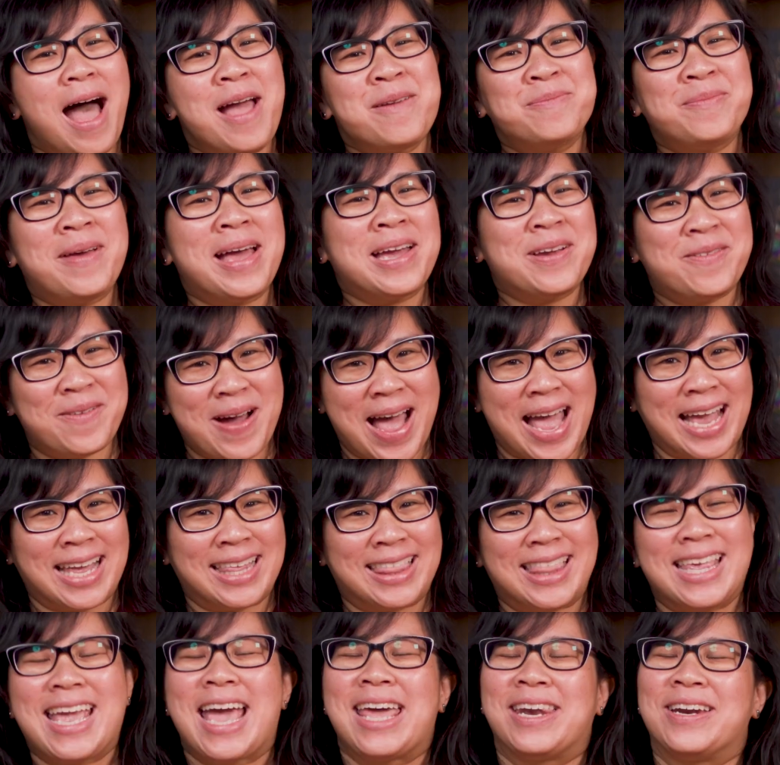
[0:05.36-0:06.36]
I'm Meg
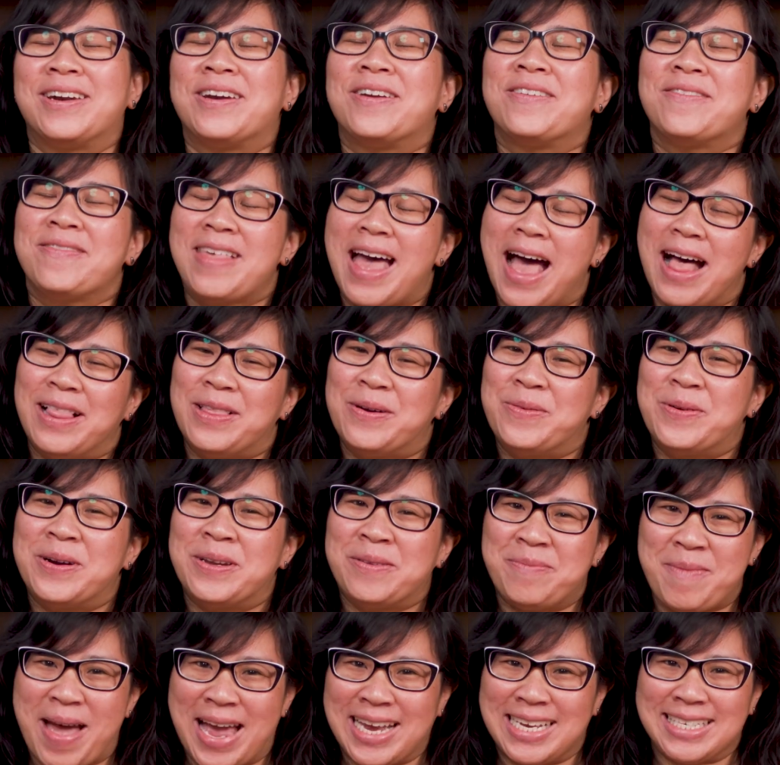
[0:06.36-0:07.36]
Wang, the editor of the Hello
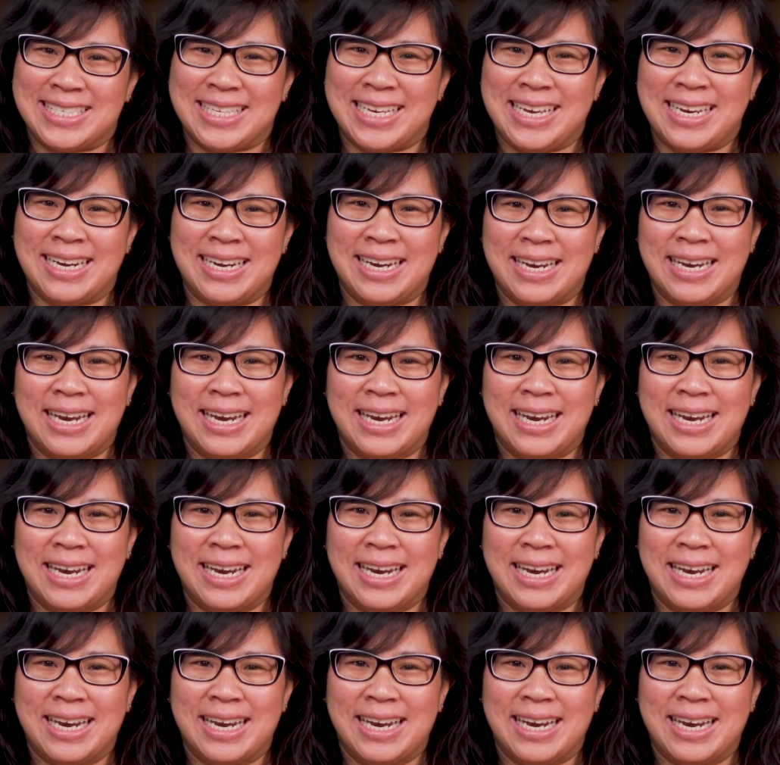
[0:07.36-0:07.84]
World magazine.